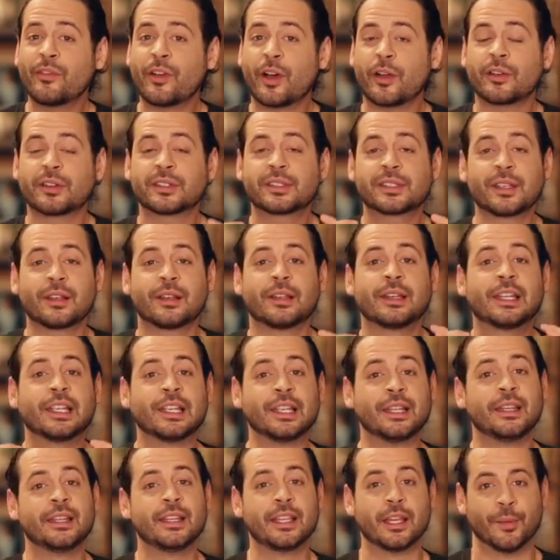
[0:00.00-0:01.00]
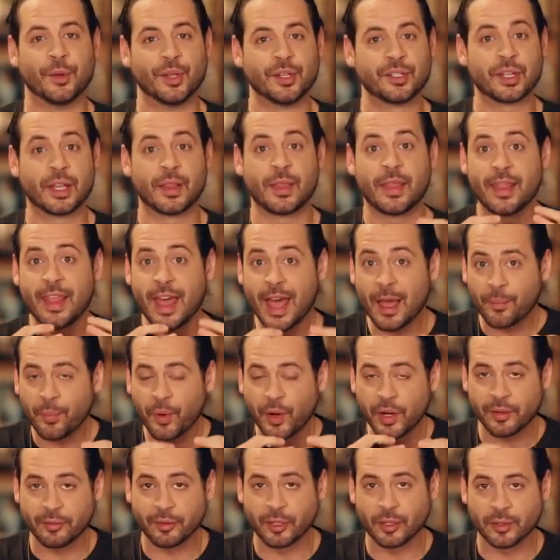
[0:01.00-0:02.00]
we've got our sun in the image, and that
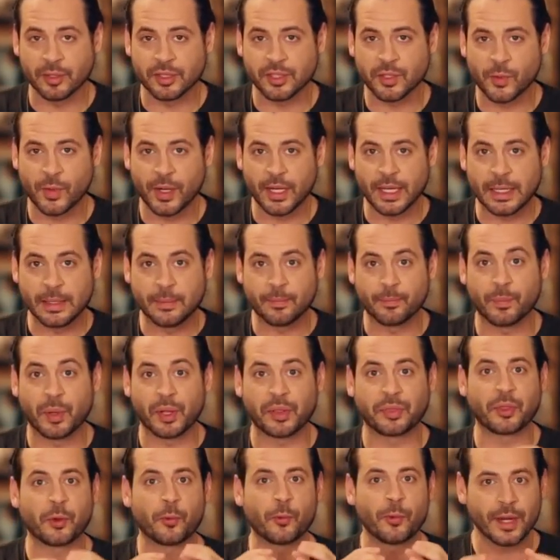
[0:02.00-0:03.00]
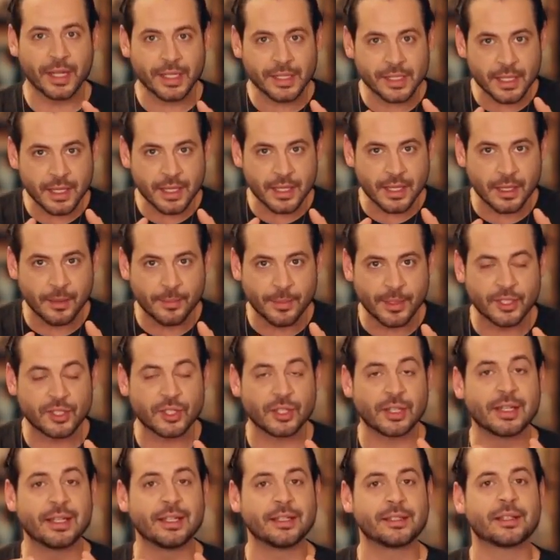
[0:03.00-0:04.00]
part of it looks great, but the rest of the
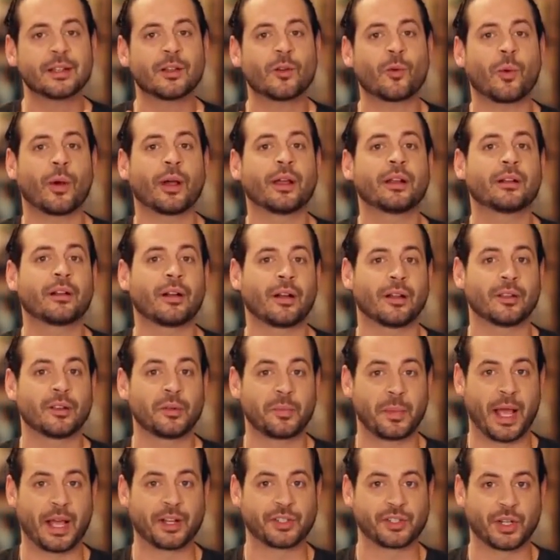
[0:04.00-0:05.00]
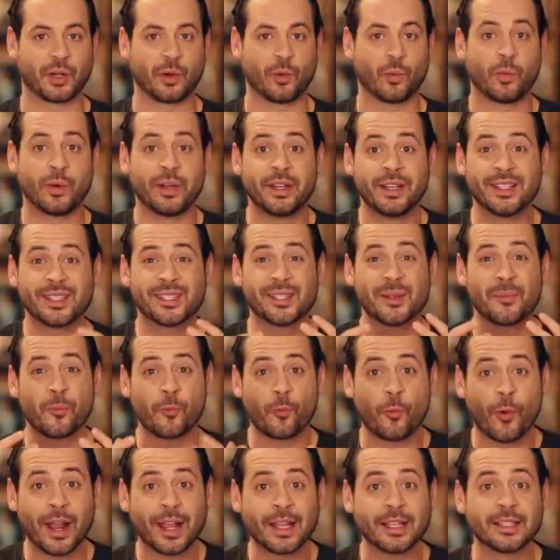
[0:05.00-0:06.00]
image isn't quite color matching. We need
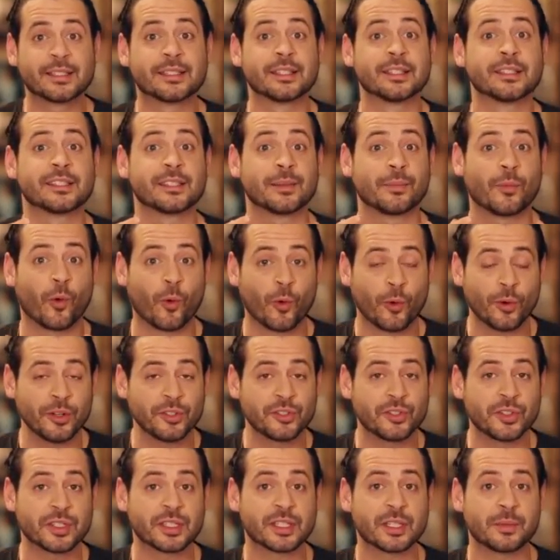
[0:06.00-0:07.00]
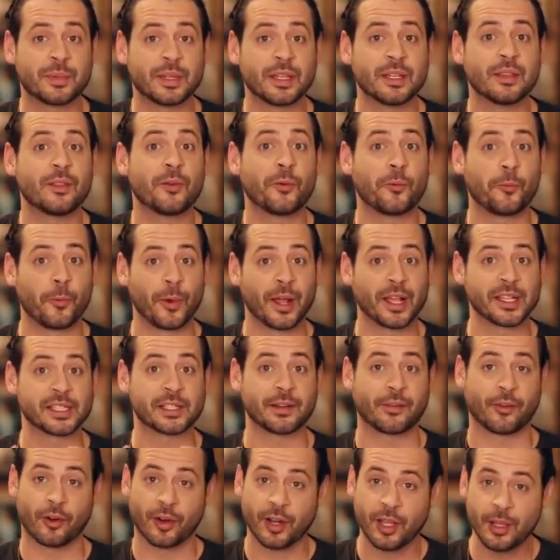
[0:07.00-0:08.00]
some reds and some oranges to be in the
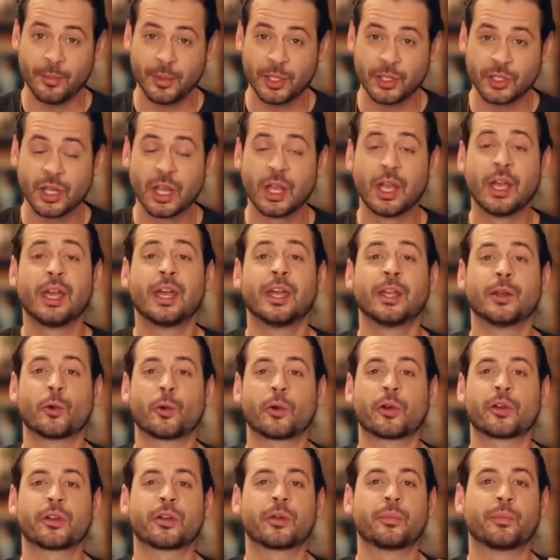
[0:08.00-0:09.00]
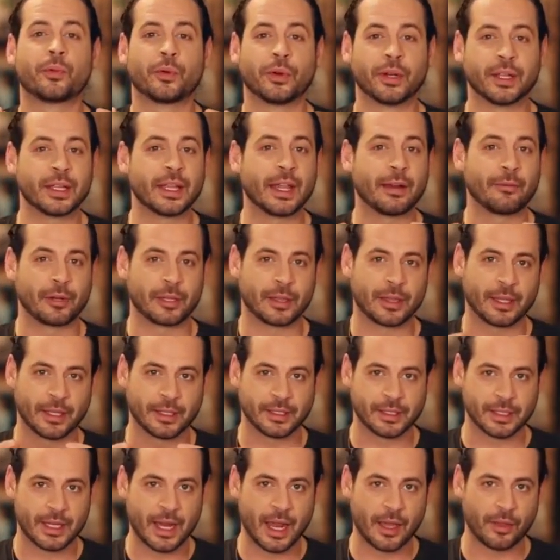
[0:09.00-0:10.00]
rest of our image in order to bring
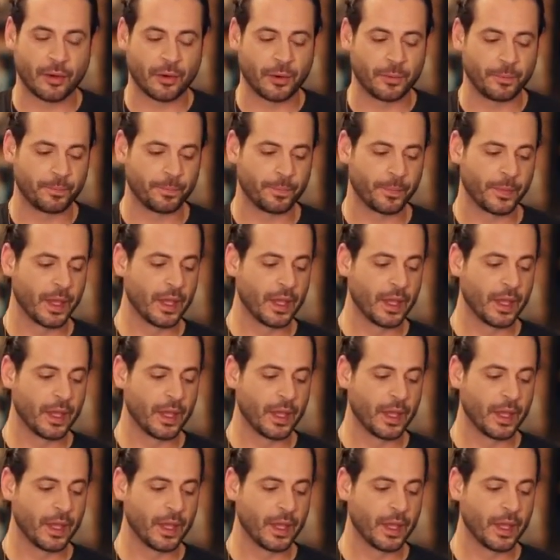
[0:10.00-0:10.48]
everything together.